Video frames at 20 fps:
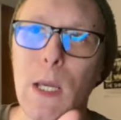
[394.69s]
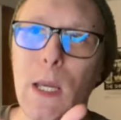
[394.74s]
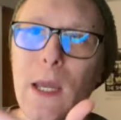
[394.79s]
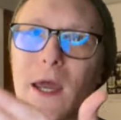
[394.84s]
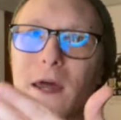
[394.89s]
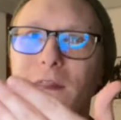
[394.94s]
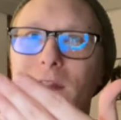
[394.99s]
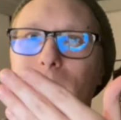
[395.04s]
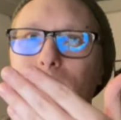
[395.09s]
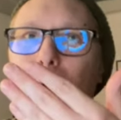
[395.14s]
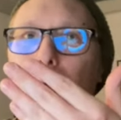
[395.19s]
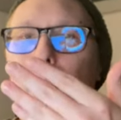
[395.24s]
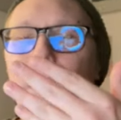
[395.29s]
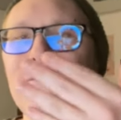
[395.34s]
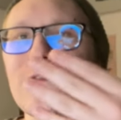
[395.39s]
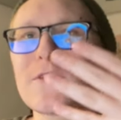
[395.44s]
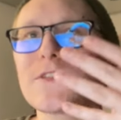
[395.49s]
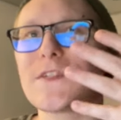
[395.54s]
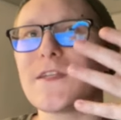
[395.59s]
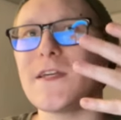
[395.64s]
and them
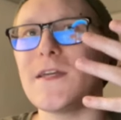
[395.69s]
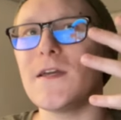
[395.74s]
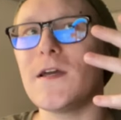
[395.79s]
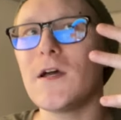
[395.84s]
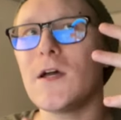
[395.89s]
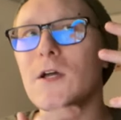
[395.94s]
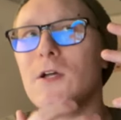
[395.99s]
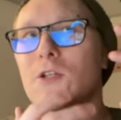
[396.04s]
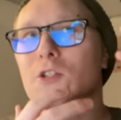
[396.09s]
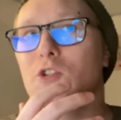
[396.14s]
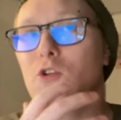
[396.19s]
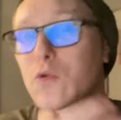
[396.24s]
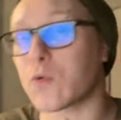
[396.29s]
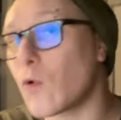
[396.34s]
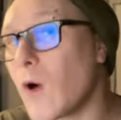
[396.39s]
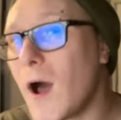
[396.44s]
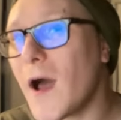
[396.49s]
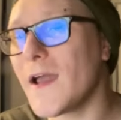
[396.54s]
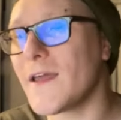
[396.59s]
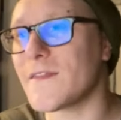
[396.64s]
obviously
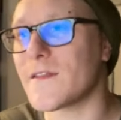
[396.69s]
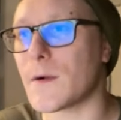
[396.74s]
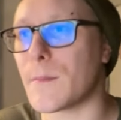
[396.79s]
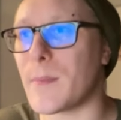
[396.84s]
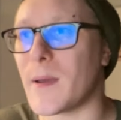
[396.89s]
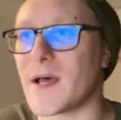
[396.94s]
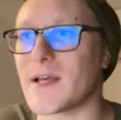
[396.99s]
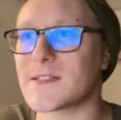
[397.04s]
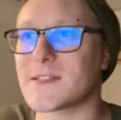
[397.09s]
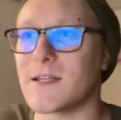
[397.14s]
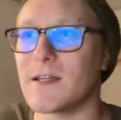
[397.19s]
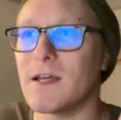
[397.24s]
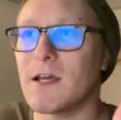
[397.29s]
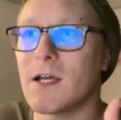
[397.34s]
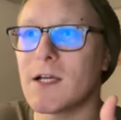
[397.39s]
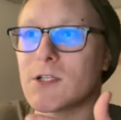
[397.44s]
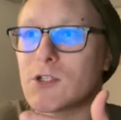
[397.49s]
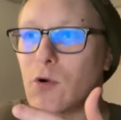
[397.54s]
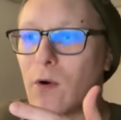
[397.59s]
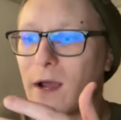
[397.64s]
trying their best and
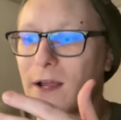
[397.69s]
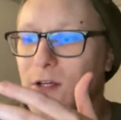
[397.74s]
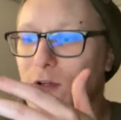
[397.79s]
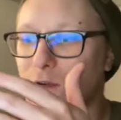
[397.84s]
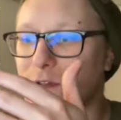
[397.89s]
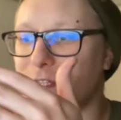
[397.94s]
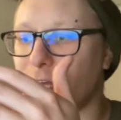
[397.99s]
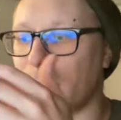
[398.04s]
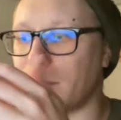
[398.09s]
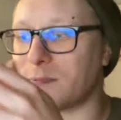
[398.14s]
trying to attempt